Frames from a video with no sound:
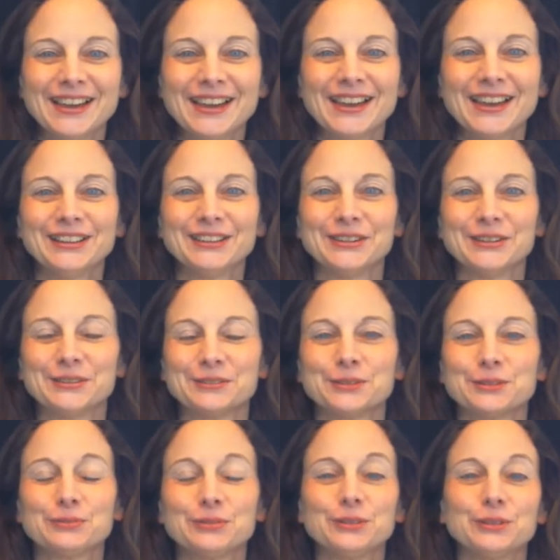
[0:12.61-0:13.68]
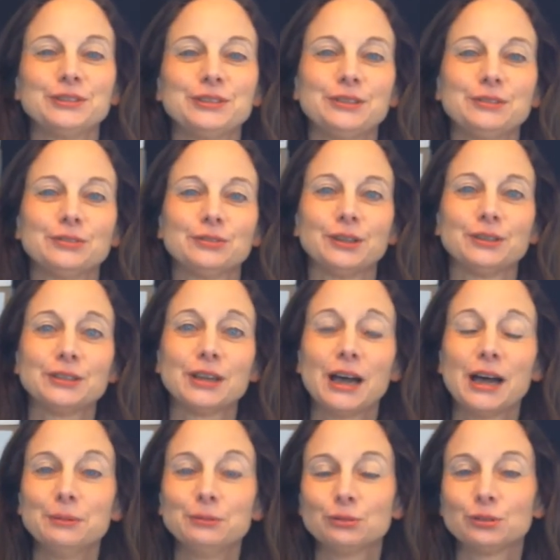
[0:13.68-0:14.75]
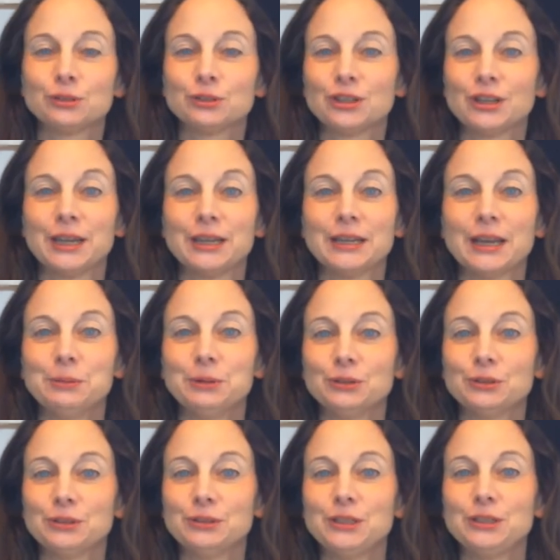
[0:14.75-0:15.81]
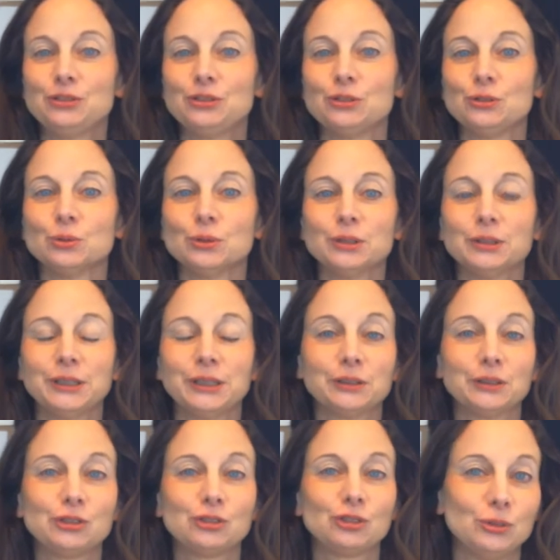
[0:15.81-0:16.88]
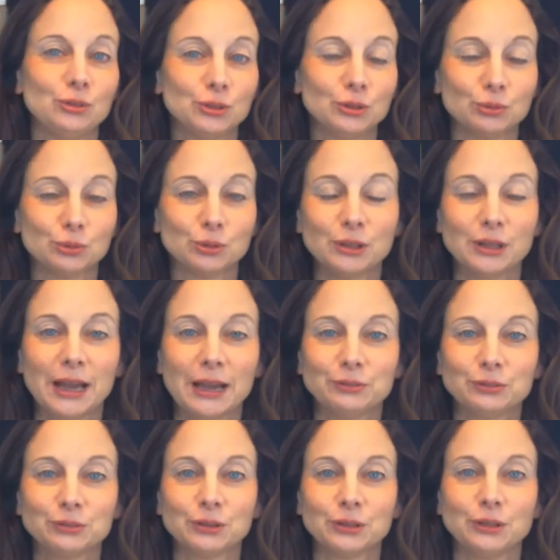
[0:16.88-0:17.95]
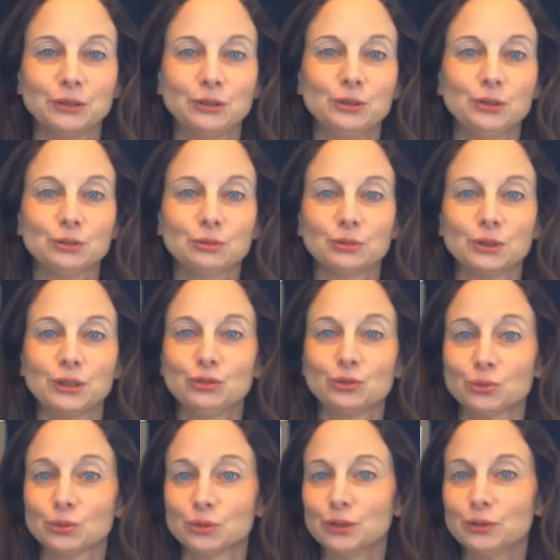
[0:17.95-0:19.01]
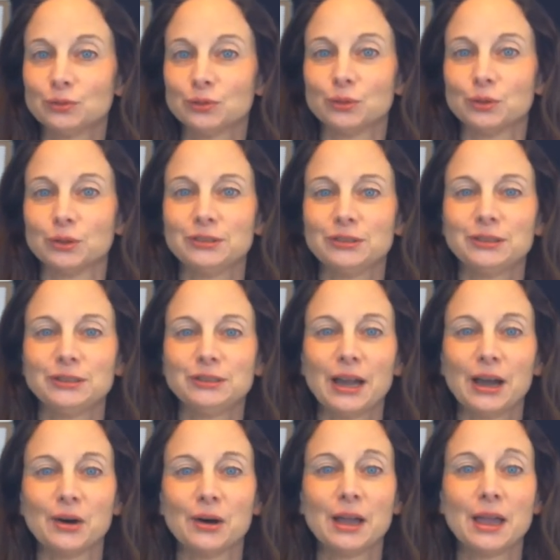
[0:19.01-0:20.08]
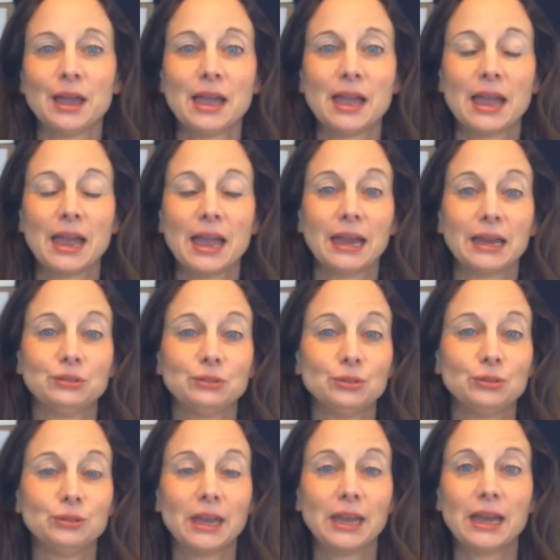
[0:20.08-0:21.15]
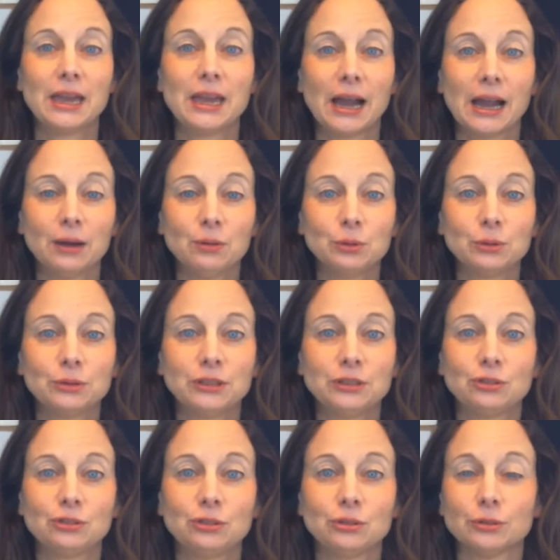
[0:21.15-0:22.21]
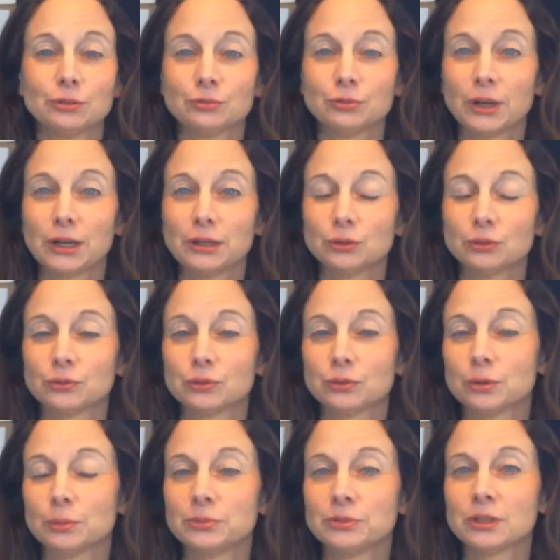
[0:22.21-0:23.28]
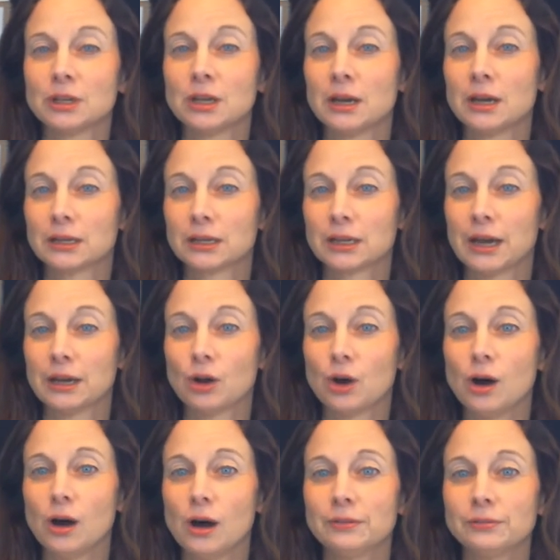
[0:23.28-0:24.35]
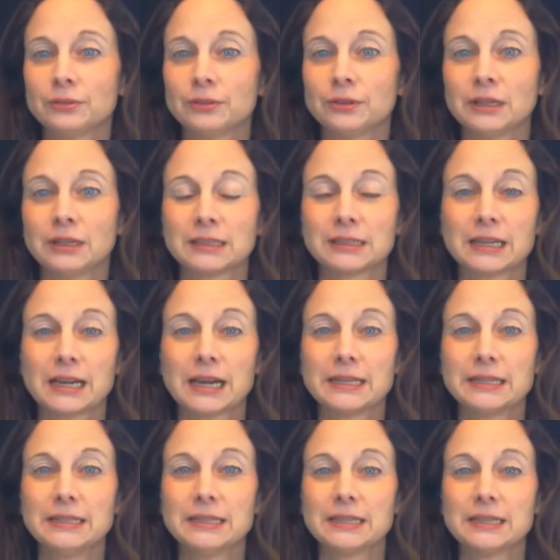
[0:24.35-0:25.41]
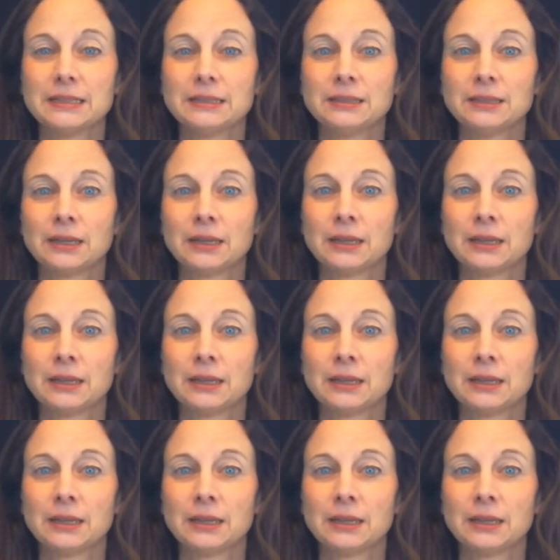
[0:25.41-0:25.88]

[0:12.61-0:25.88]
Hello, Real Fluency friends. I'm Trisha, and I'm here to teach you real English used in real life so that you can reach real fluency now. And today, I will teach you the phrasal verbs cut off, cut in,